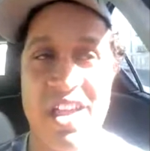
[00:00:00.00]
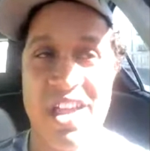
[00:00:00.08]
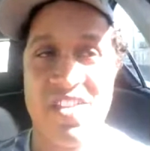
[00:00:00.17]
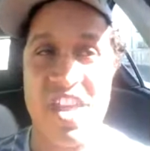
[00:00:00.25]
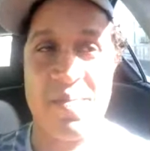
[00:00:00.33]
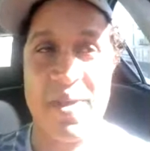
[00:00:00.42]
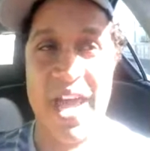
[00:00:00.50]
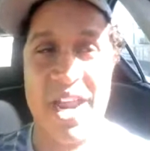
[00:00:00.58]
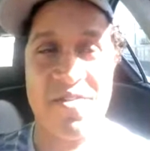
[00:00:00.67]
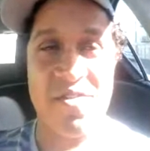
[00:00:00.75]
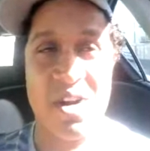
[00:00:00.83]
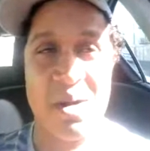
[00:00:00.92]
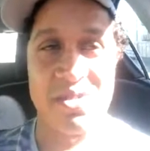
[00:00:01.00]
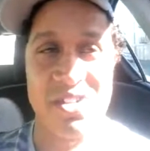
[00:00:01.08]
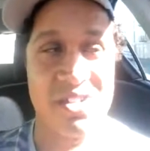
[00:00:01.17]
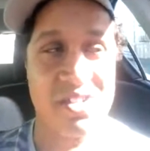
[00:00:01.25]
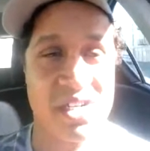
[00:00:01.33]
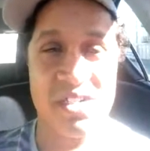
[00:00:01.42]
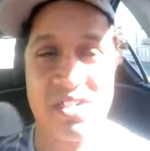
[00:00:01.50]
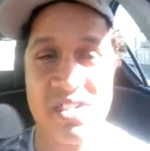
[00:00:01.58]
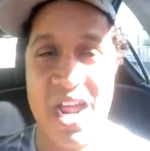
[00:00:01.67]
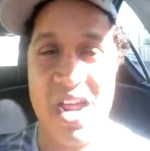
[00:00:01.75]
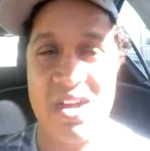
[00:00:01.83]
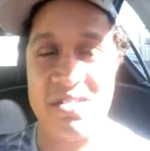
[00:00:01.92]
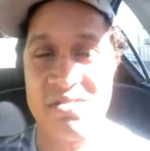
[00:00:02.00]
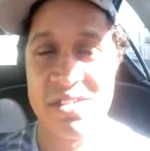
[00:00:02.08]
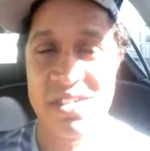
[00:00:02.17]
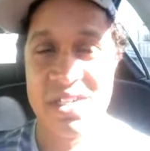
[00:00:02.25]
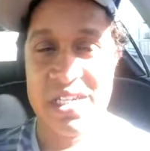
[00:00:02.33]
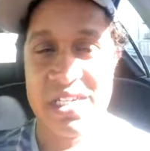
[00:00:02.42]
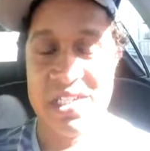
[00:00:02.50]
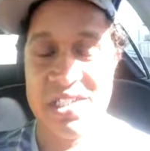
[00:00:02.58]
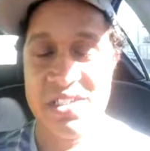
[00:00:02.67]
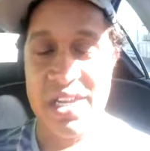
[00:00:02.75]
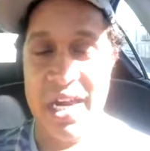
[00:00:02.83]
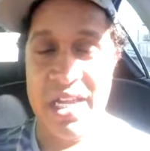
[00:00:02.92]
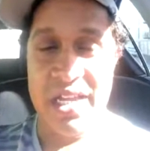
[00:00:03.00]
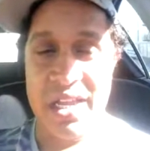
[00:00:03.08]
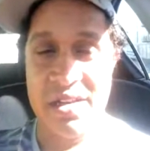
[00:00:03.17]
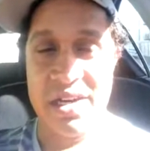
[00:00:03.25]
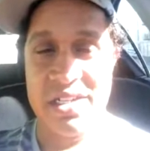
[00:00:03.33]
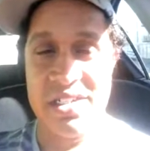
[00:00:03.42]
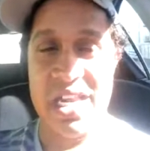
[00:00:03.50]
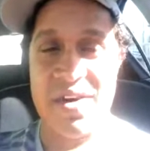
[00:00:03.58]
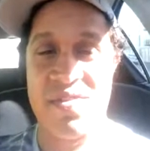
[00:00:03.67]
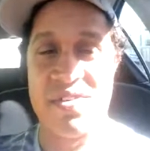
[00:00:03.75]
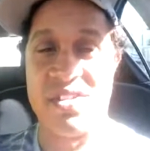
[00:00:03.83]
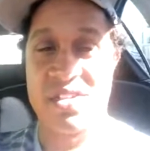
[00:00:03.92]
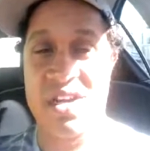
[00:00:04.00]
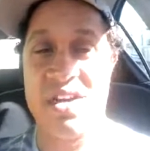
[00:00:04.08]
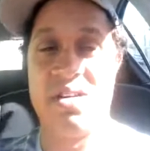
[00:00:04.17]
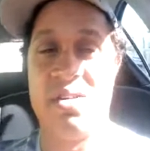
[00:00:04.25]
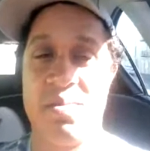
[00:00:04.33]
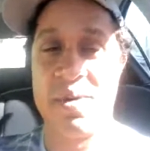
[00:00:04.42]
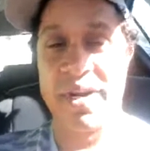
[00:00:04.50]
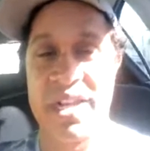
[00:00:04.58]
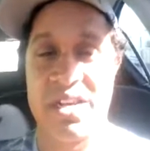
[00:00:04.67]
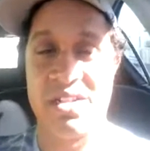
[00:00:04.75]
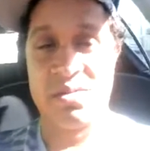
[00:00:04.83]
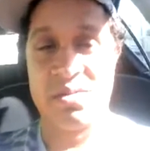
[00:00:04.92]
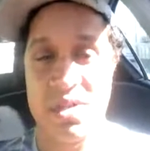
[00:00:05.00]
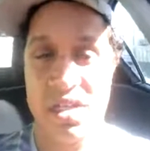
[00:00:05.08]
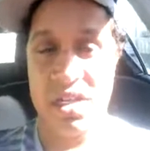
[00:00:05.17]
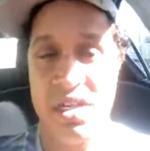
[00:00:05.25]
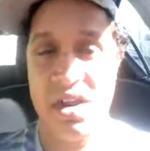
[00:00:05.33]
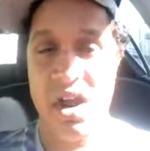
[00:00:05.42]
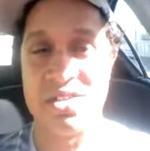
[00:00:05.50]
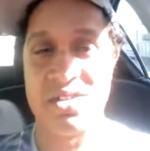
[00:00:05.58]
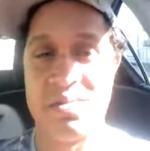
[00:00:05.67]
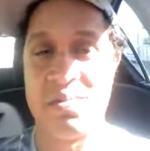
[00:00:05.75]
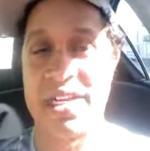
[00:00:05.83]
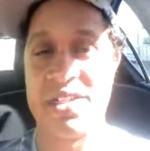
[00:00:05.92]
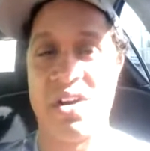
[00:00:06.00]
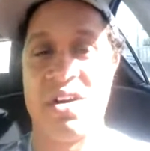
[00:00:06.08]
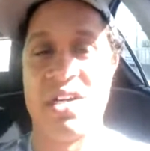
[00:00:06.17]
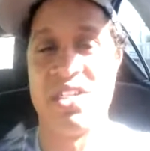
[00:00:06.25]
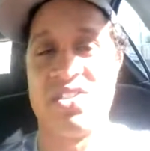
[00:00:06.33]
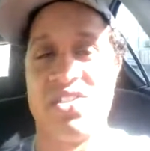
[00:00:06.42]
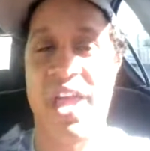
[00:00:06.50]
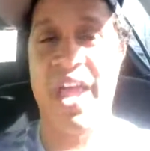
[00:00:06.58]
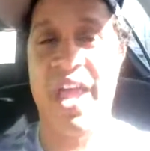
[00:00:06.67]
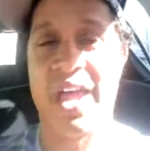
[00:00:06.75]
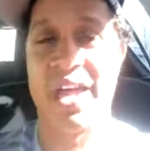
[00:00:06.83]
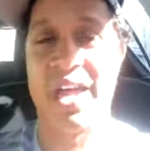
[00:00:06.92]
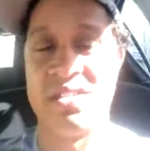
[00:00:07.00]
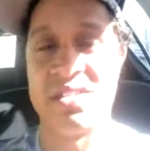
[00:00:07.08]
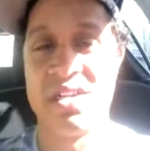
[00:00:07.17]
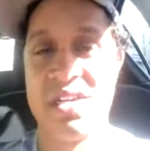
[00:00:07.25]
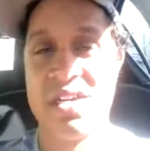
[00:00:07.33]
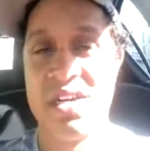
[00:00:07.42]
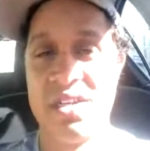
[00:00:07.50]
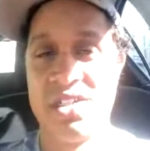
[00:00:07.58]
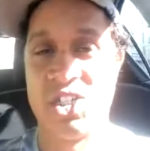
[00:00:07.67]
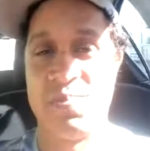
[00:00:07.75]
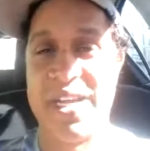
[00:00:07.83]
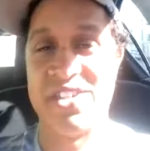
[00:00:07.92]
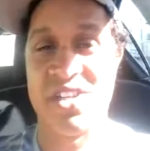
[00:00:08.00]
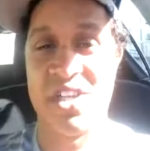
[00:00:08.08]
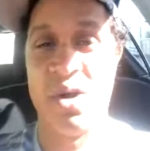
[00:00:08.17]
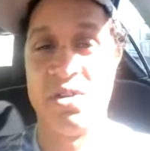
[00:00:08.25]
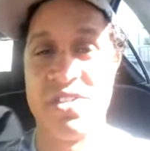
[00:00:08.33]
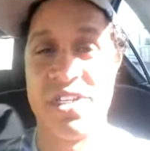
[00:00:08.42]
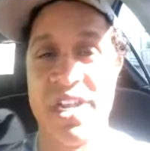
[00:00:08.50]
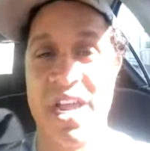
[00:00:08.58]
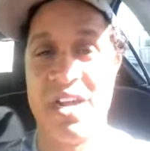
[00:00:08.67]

at it for almost 2 years now. Steady killing it in San Francisco, bringing out some really awesome breaks artists, and just basically holding it down.